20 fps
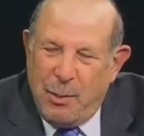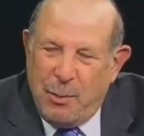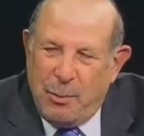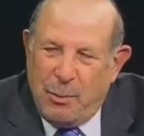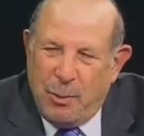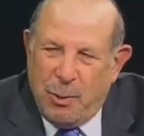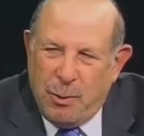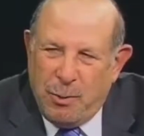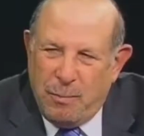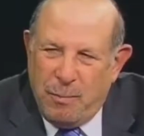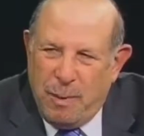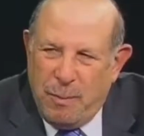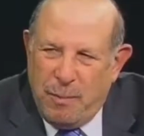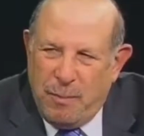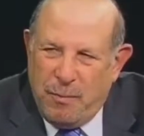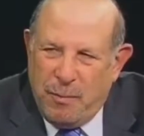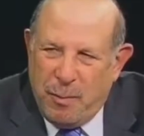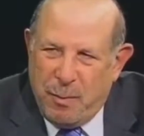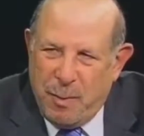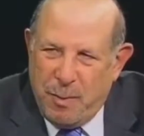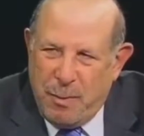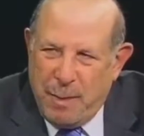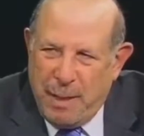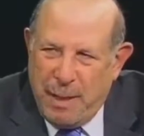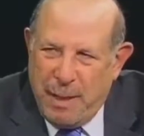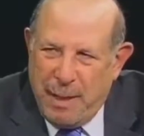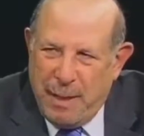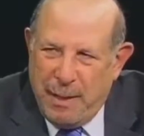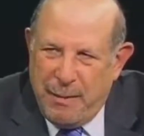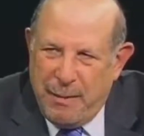You told me before we
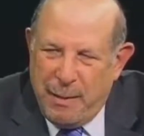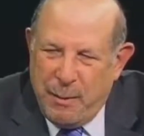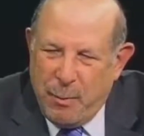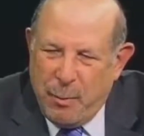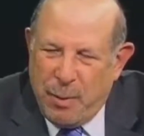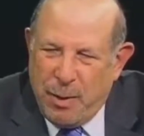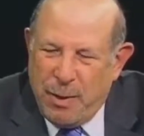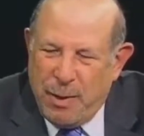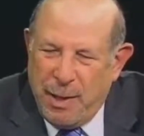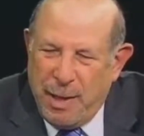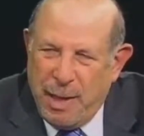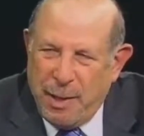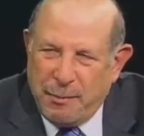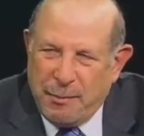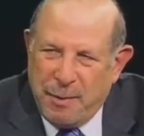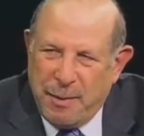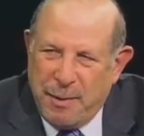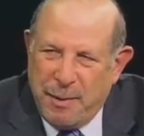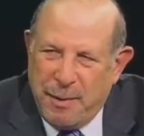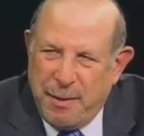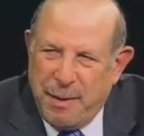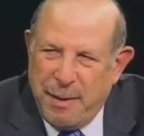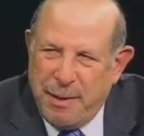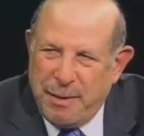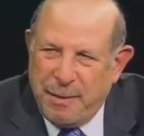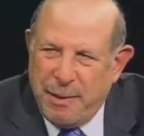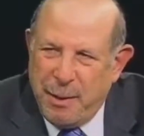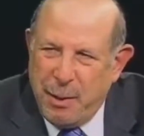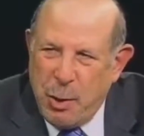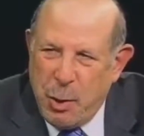began that one of the interesting
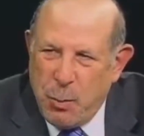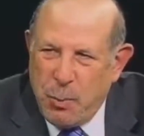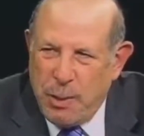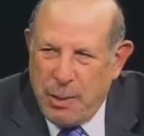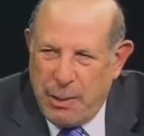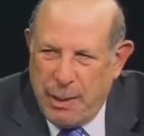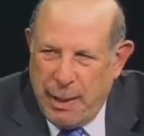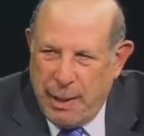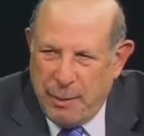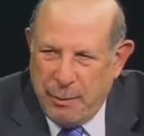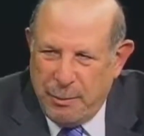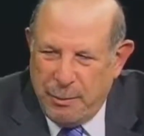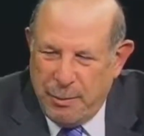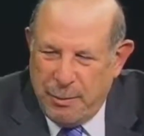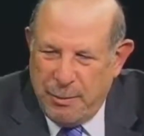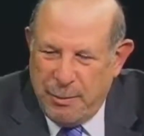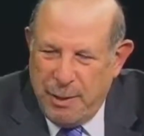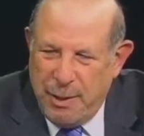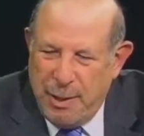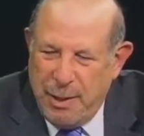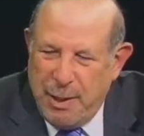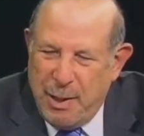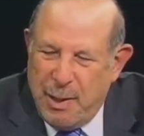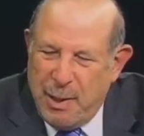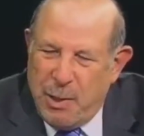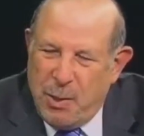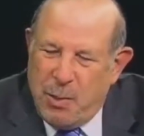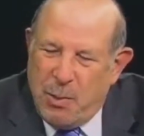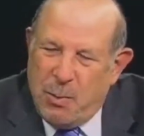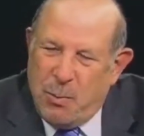things that you encountered
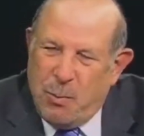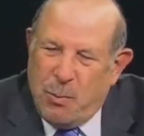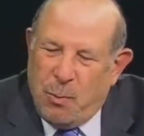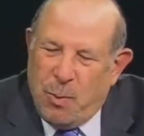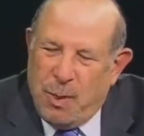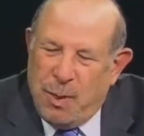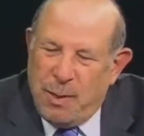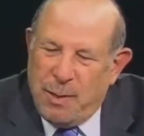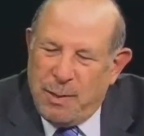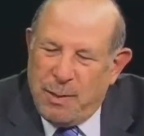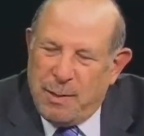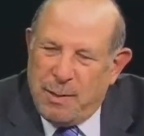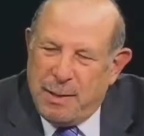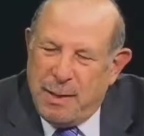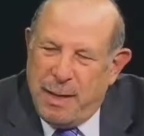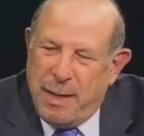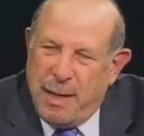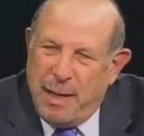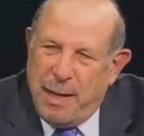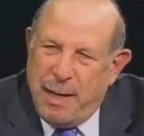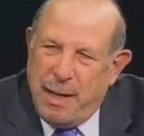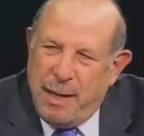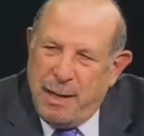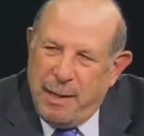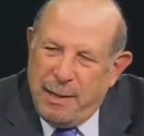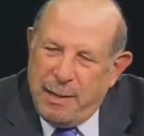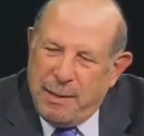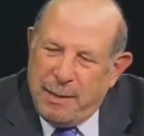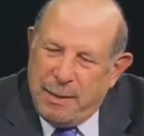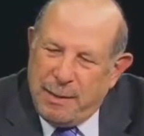was
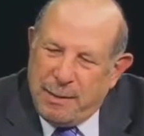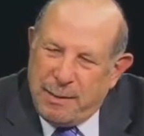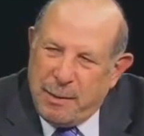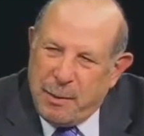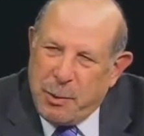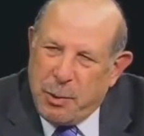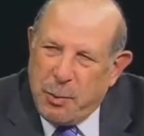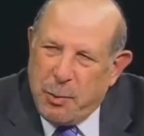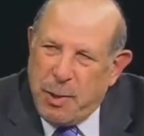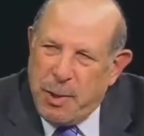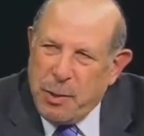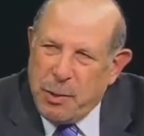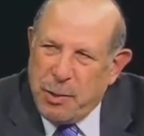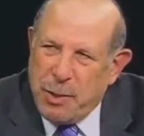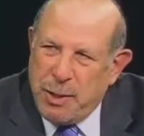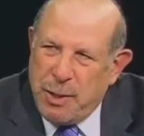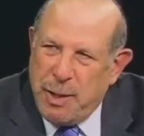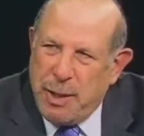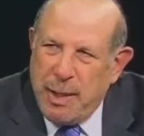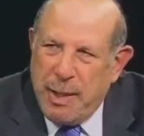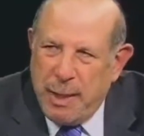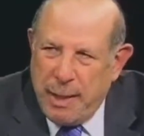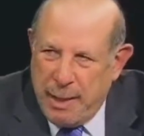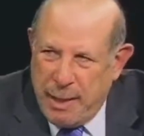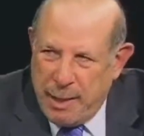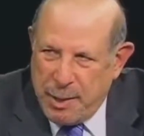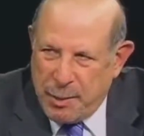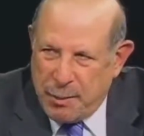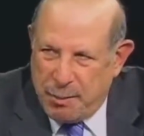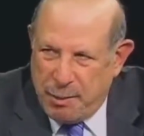a, the situation in
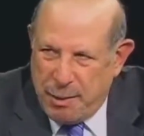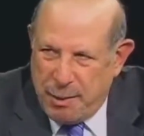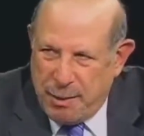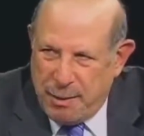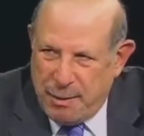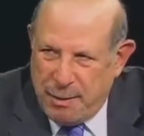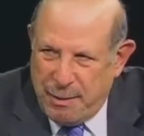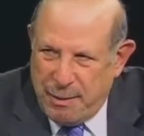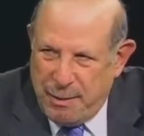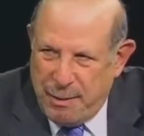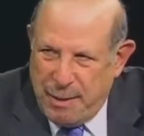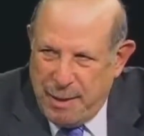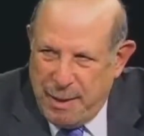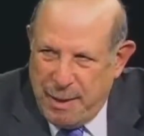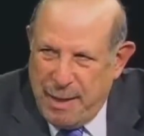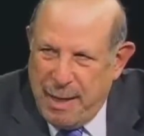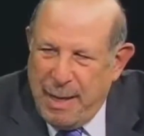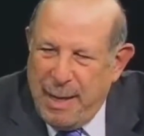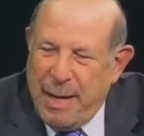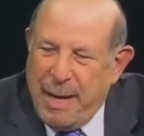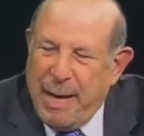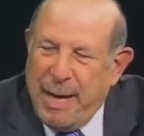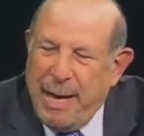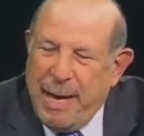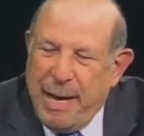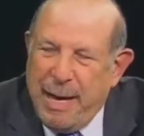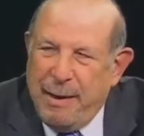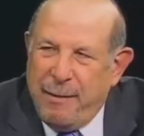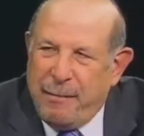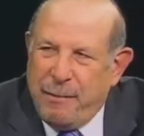Israel
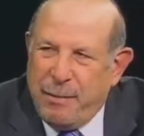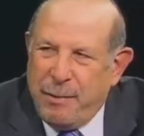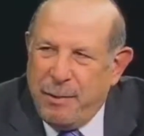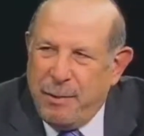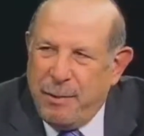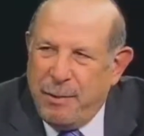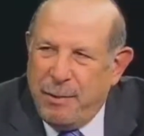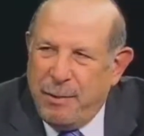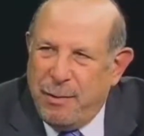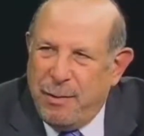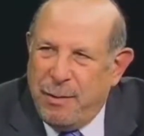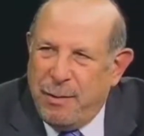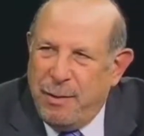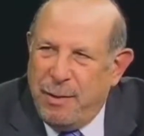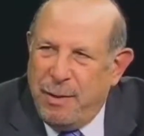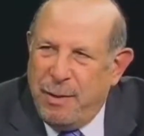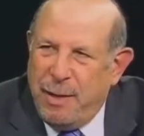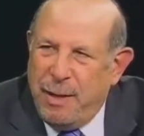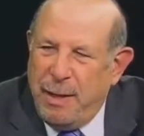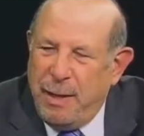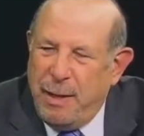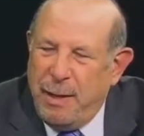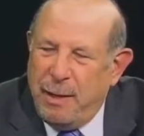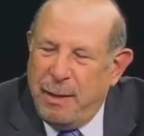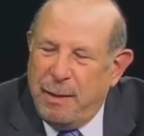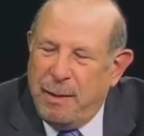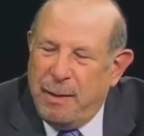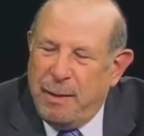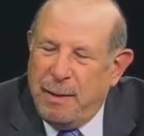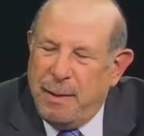after
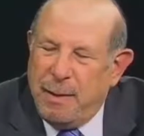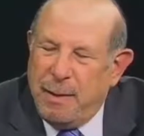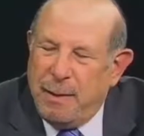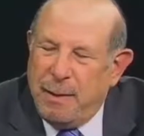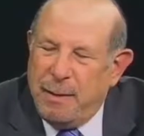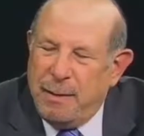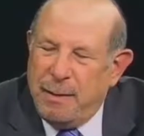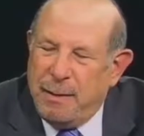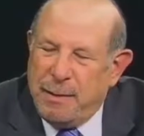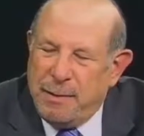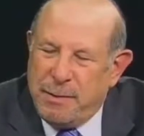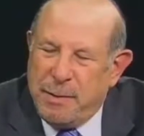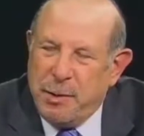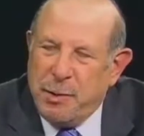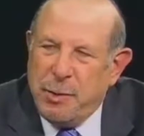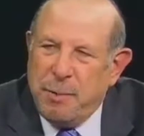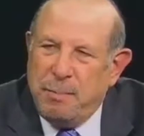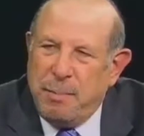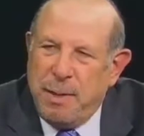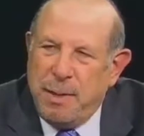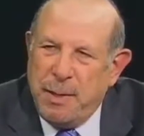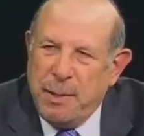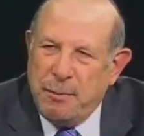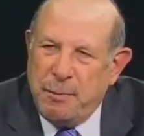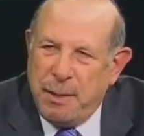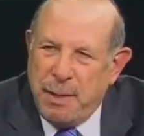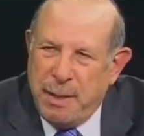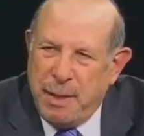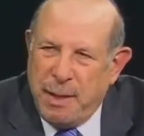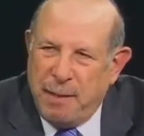the decision by the
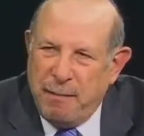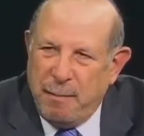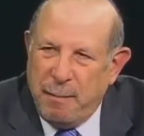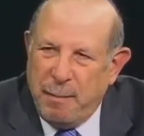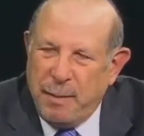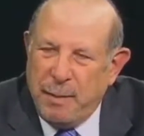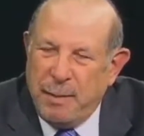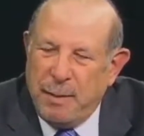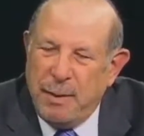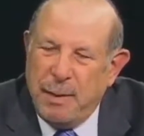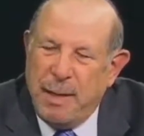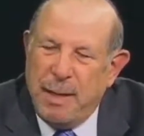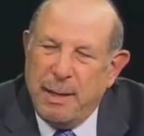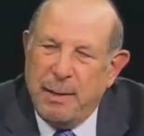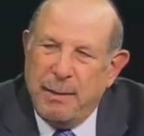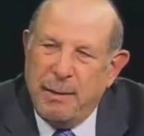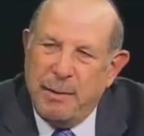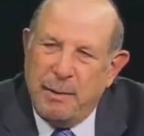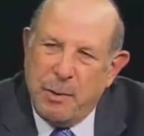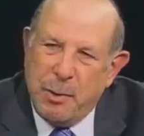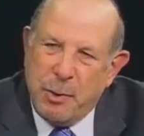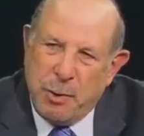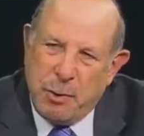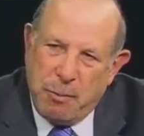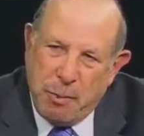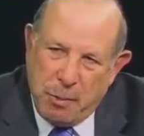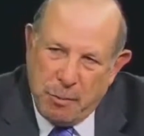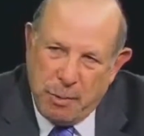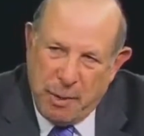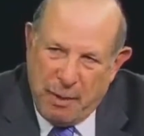Israeli government and the
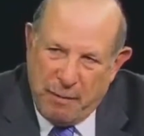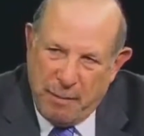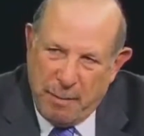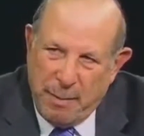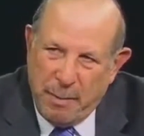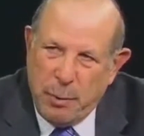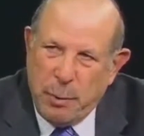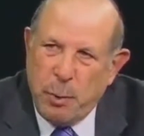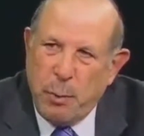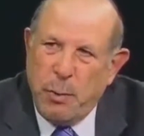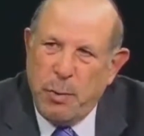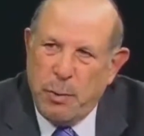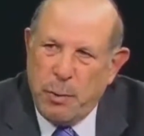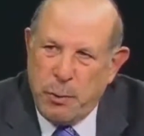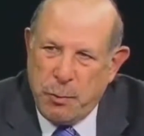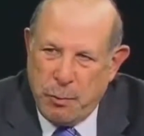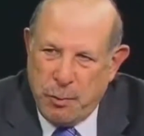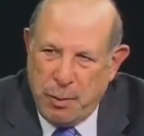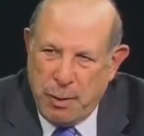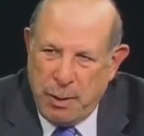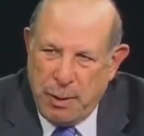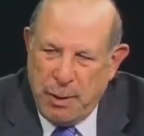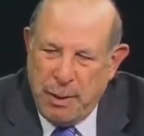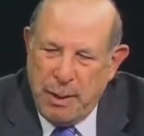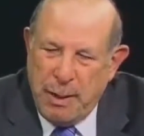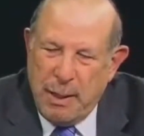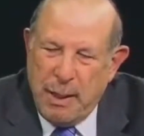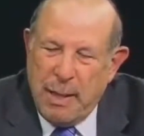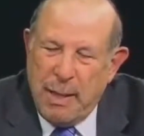Sharon government to withdraw